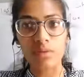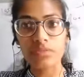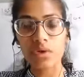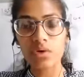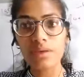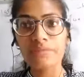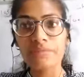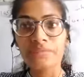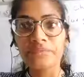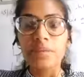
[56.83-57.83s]
Okay,
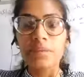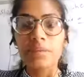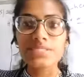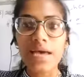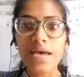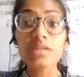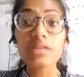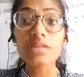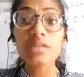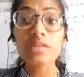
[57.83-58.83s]
besides the
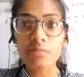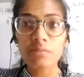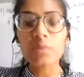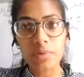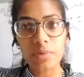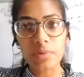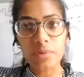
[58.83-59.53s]
litmus paper also.